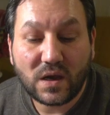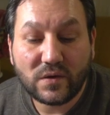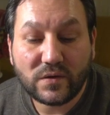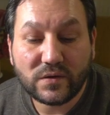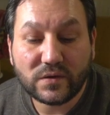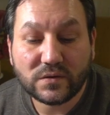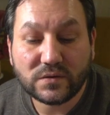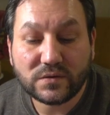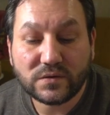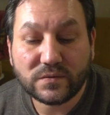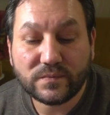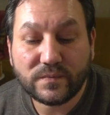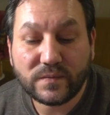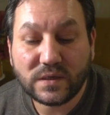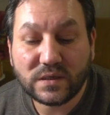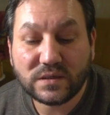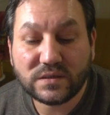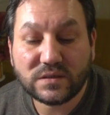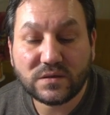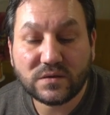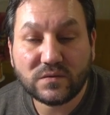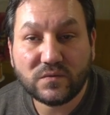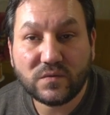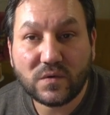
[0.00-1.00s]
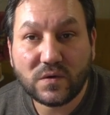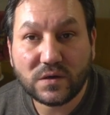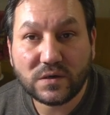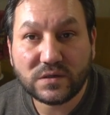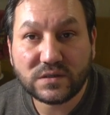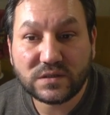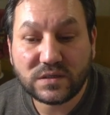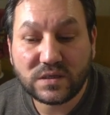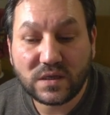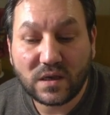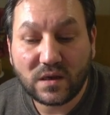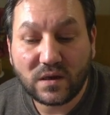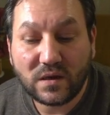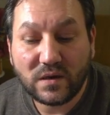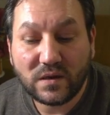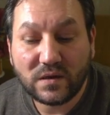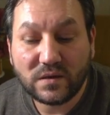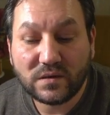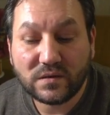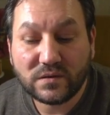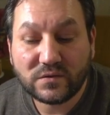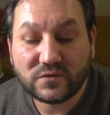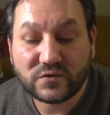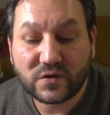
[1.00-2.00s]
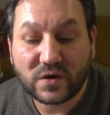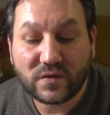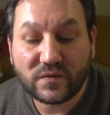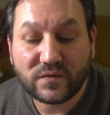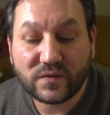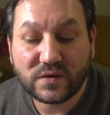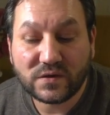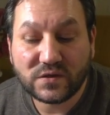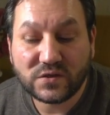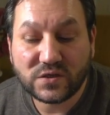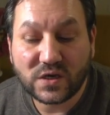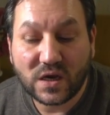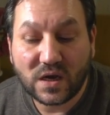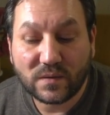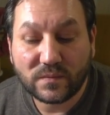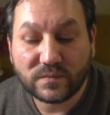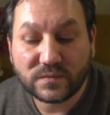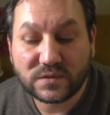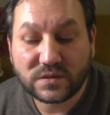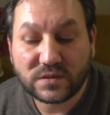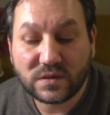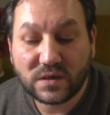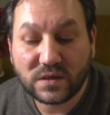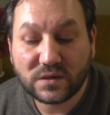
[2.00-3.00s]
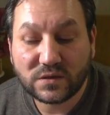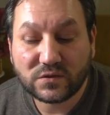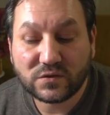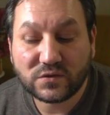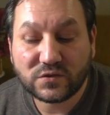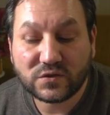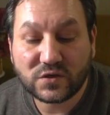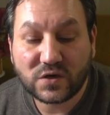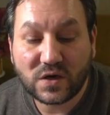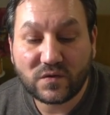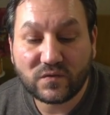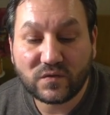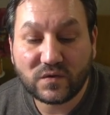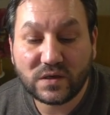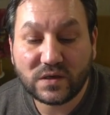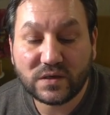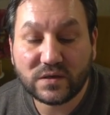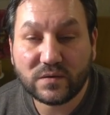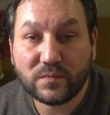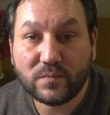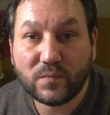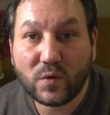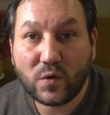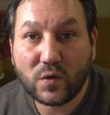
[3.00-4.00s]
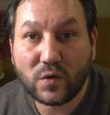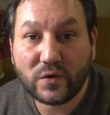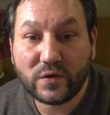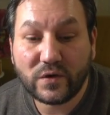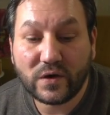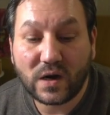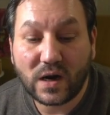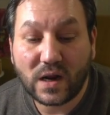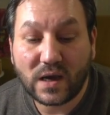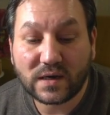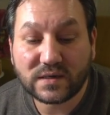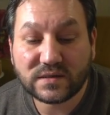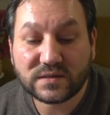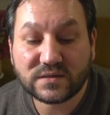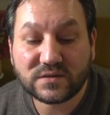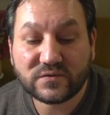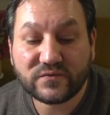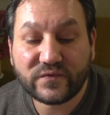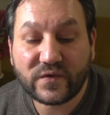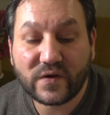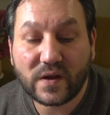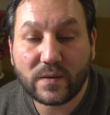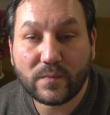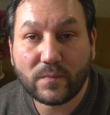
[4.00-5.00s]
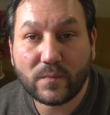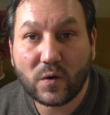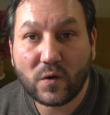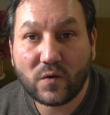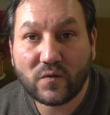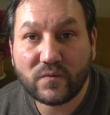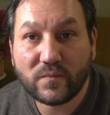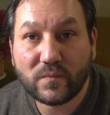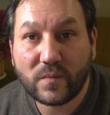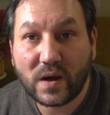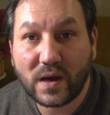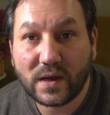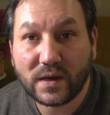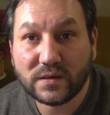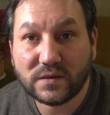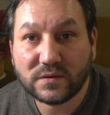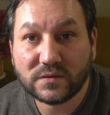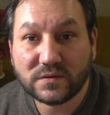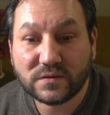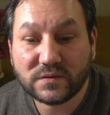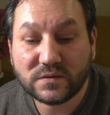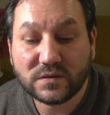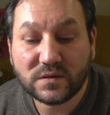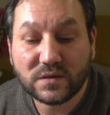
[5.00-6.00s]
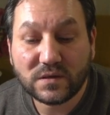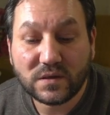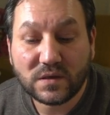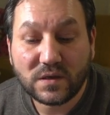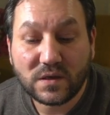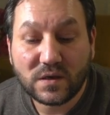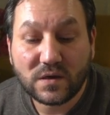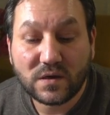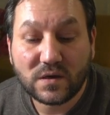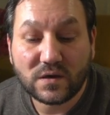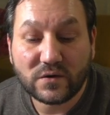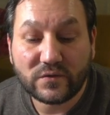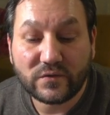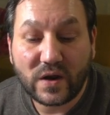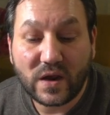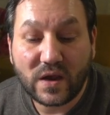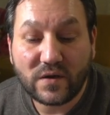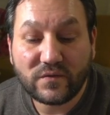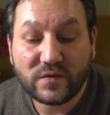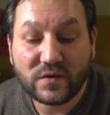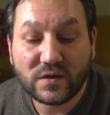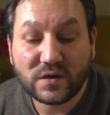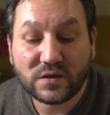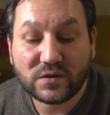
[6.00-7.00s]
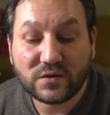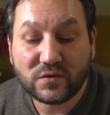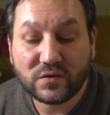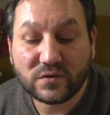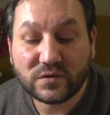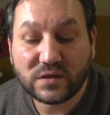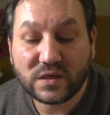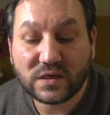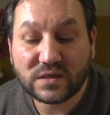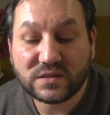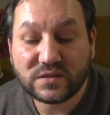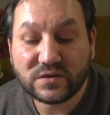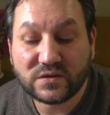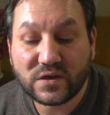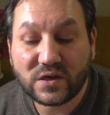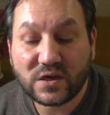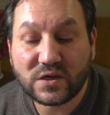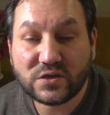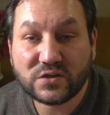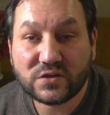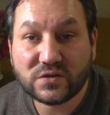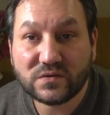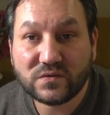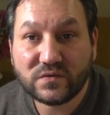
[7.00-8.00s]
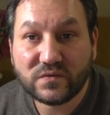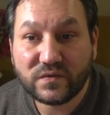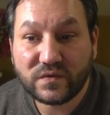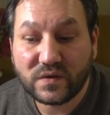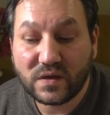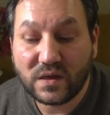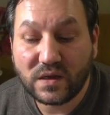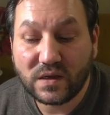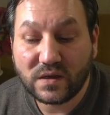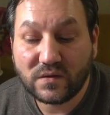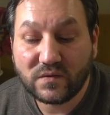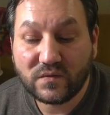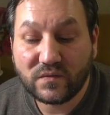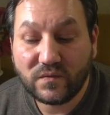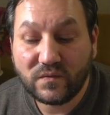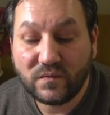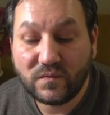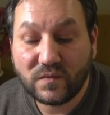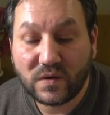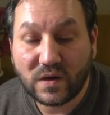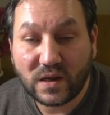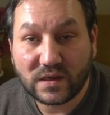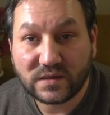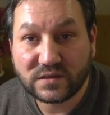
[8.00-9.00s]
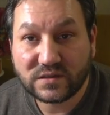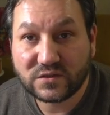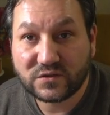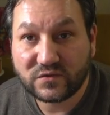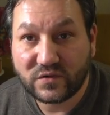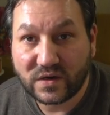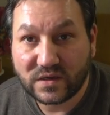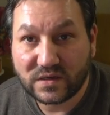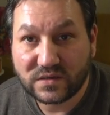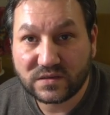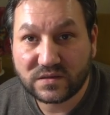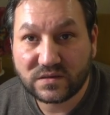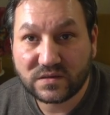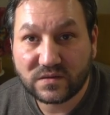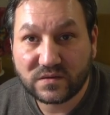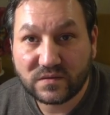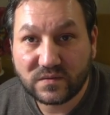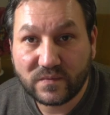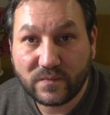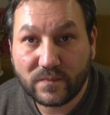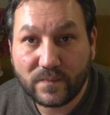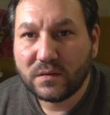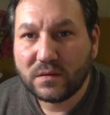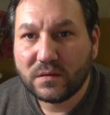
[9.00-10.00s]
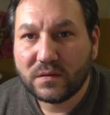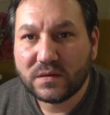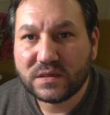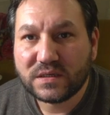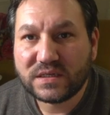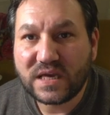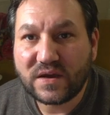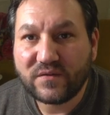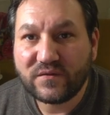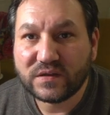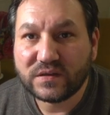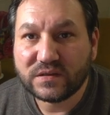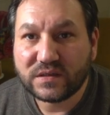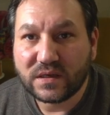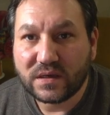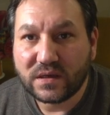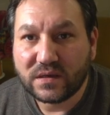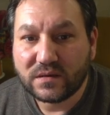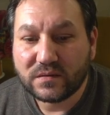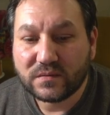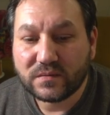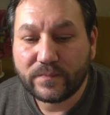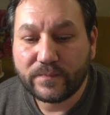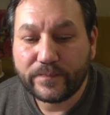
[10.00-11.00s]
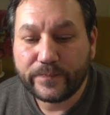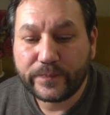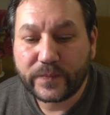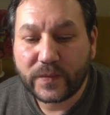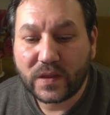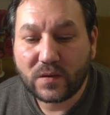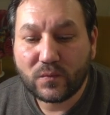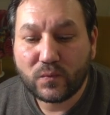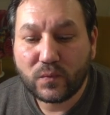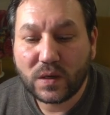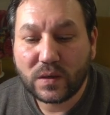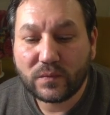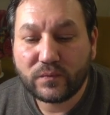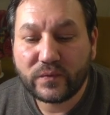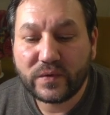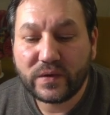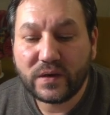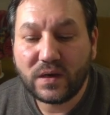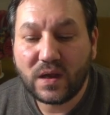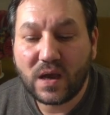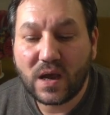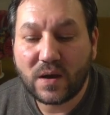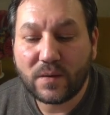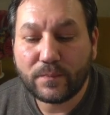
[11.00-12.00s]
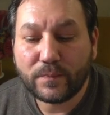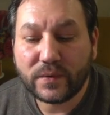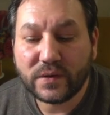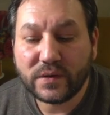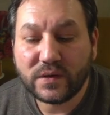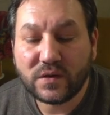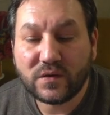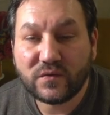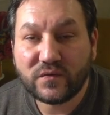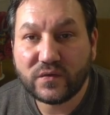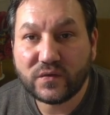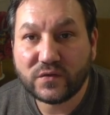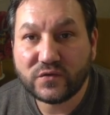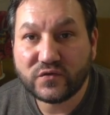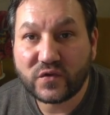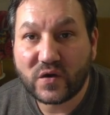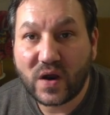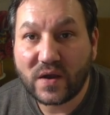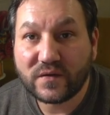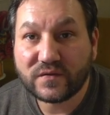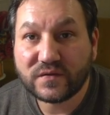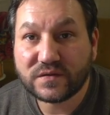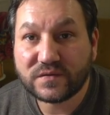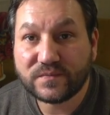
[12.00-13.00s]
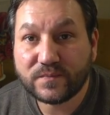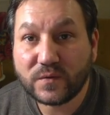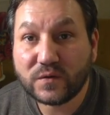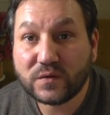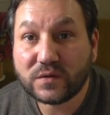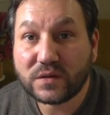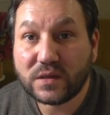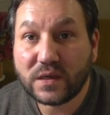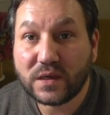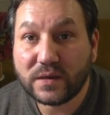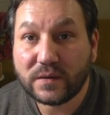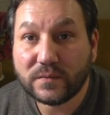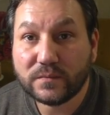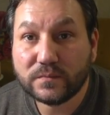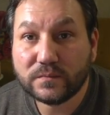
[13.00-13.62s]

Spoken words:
you to miss the worst daily traffic jams and to travel in a more relaxed frame of mind, arriving at your destination feeling less stressed. 70. What will happen if you drive smoothly?